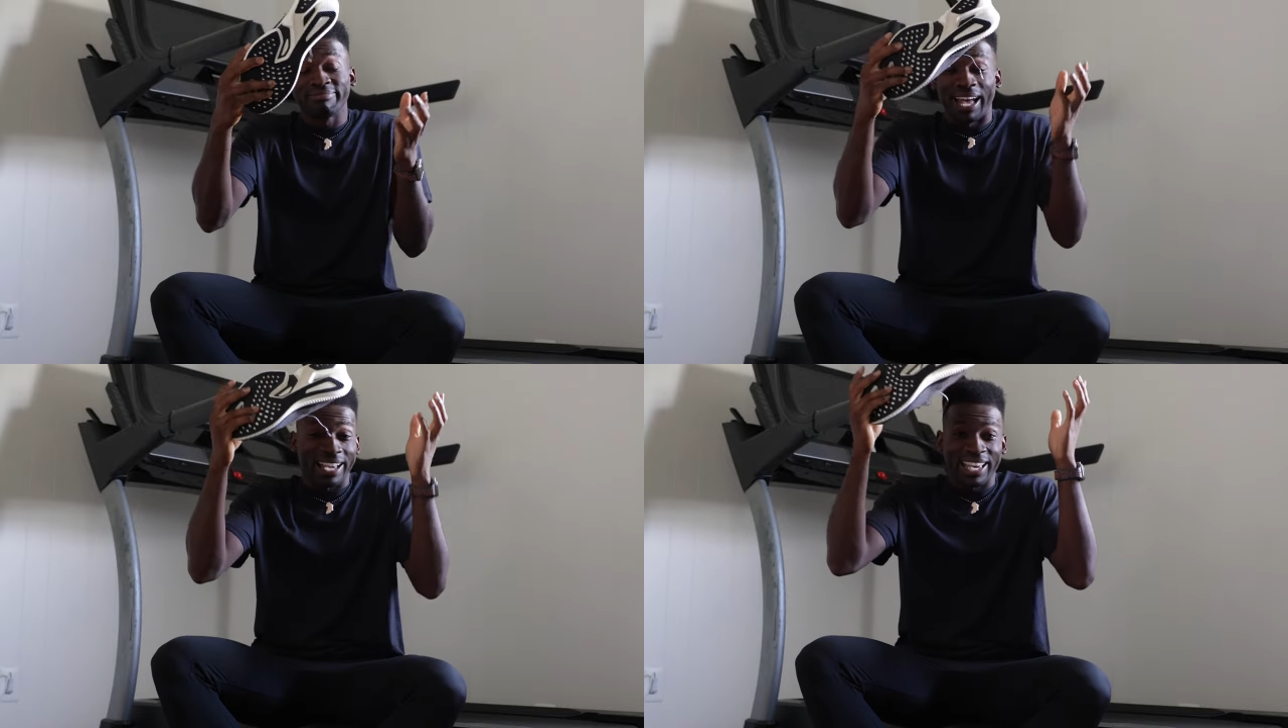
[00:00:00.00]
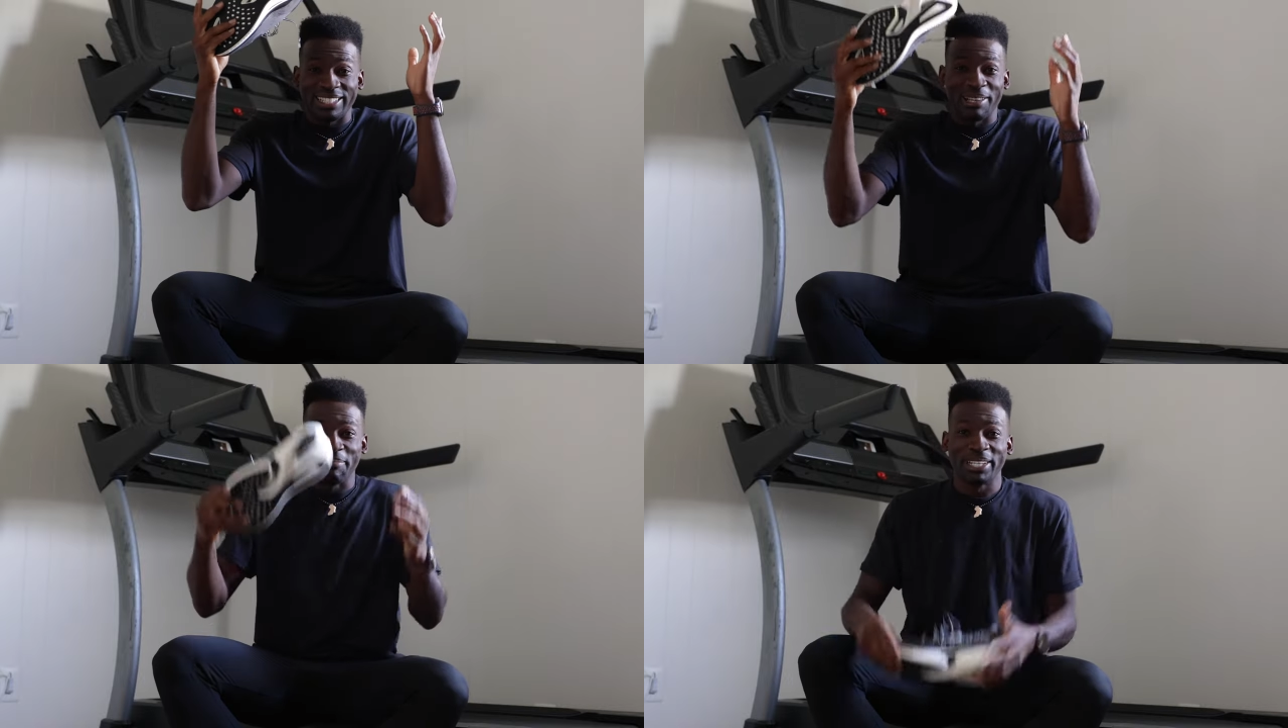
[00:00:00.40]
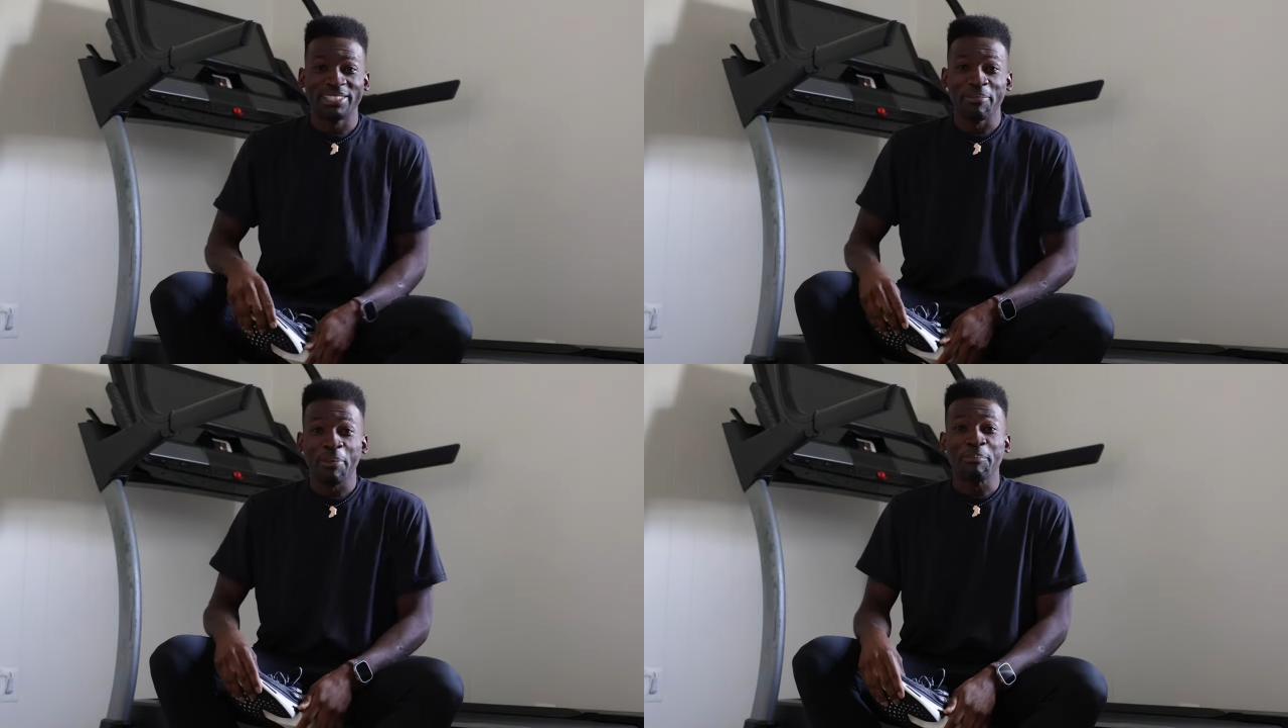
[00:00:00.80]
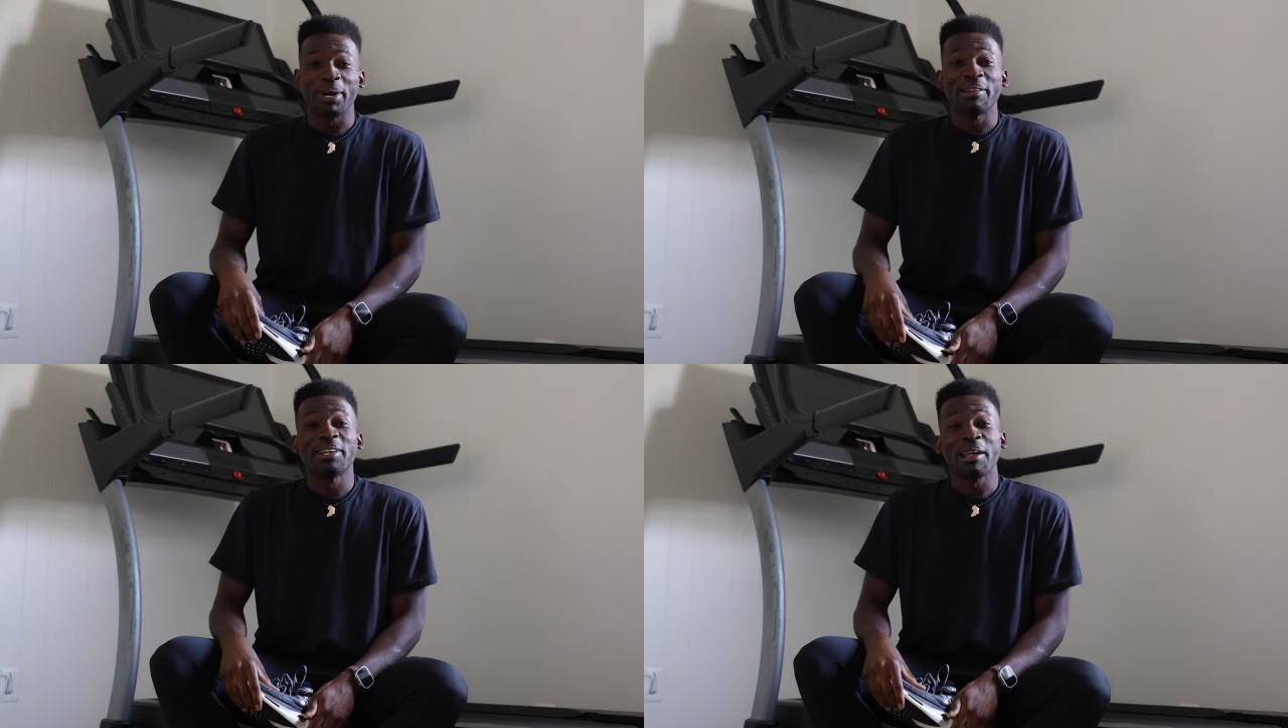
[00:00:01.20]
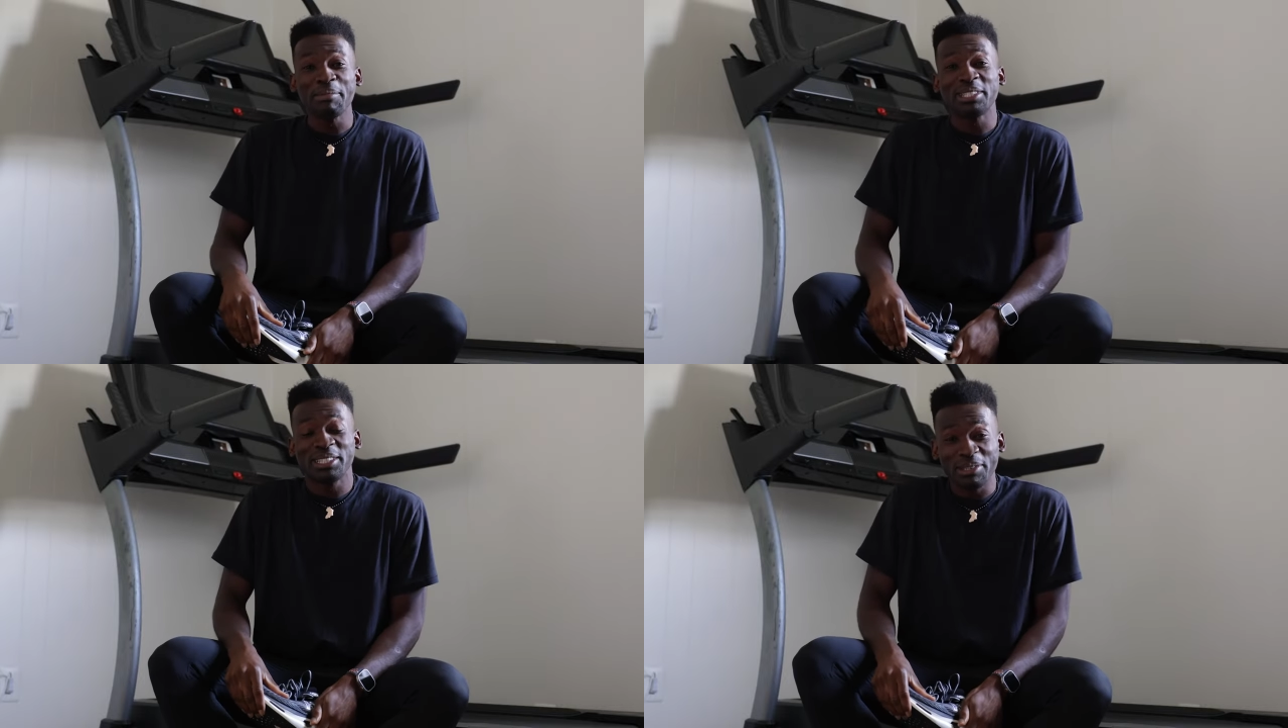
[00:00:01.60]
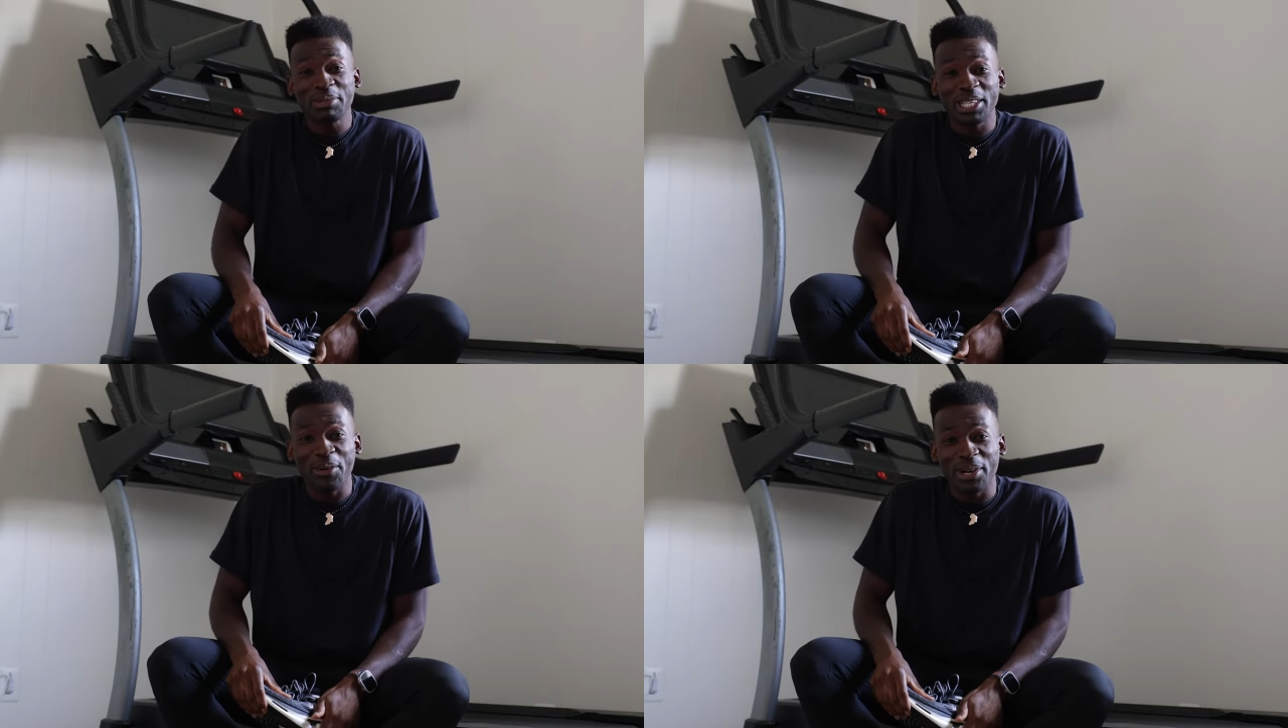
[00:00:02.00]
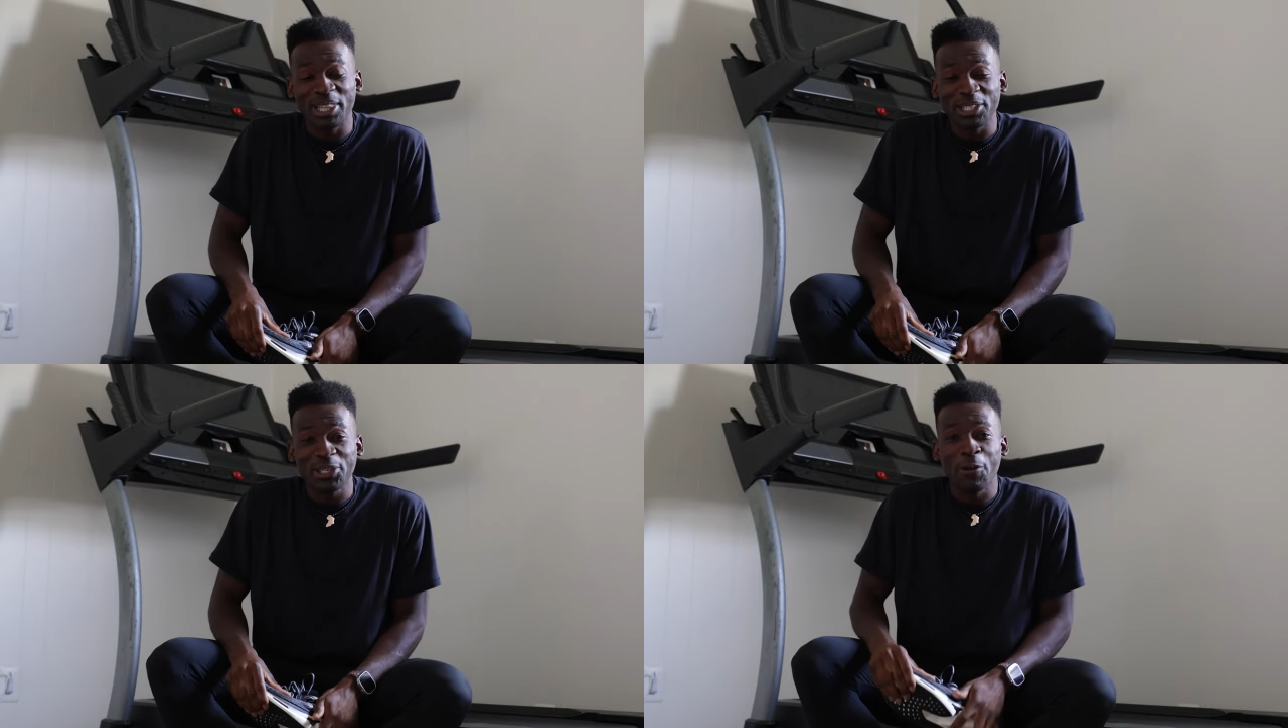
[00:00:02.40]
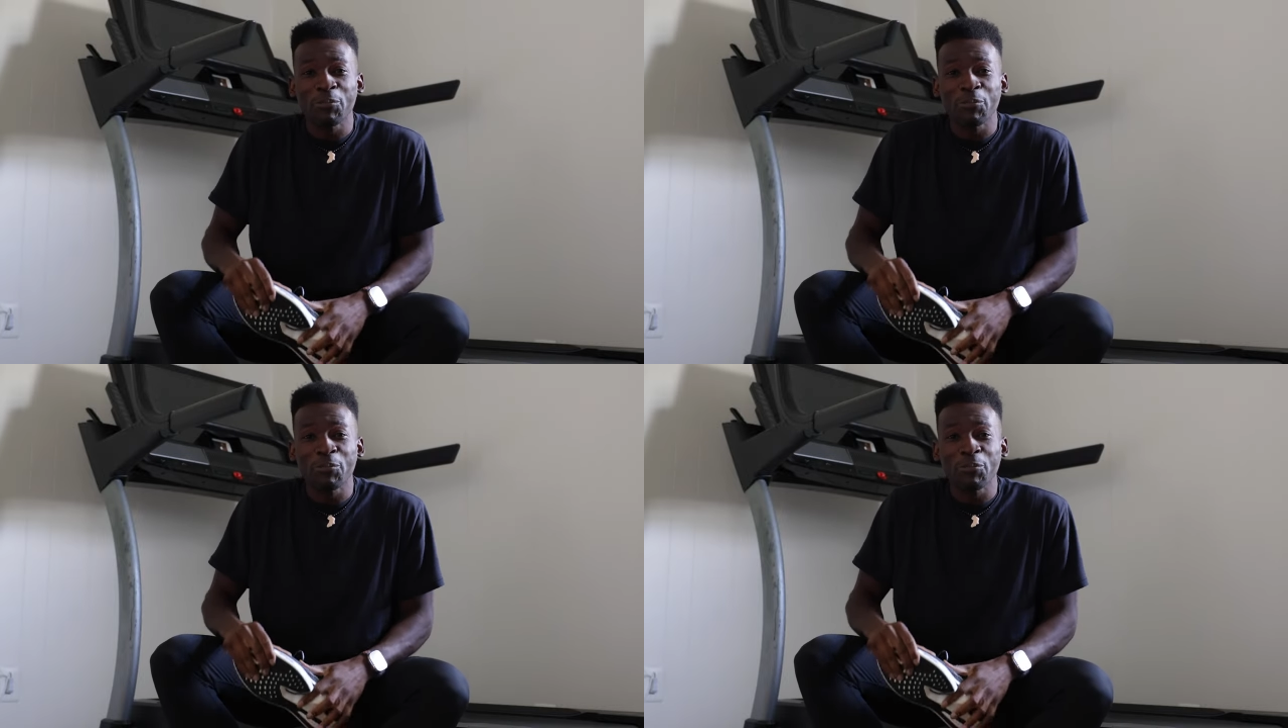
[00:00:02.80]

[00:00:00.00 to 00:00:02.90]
I can't say much, but let me say one thing to you.